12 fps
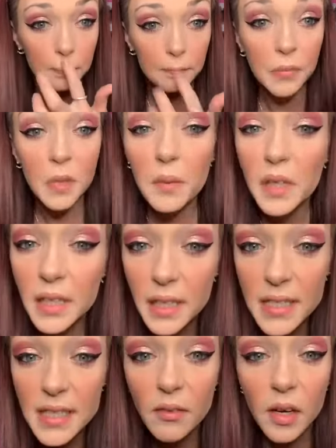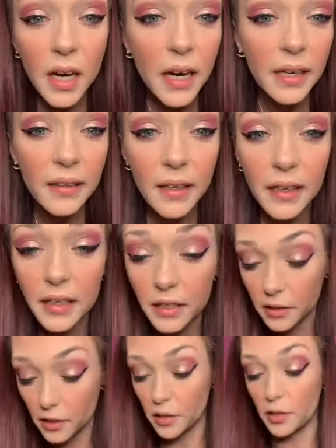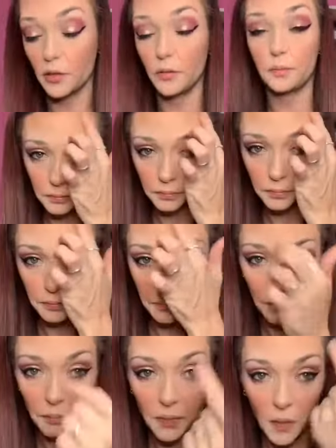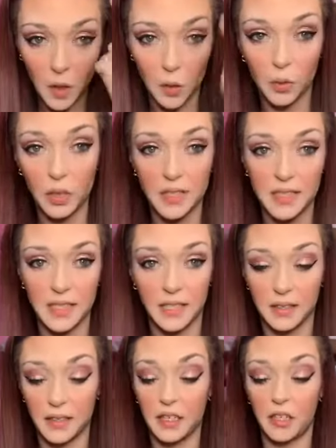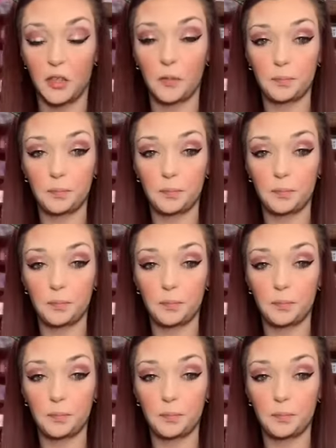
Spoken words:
But I mean, it does have a highlight, you know, like you really see it there.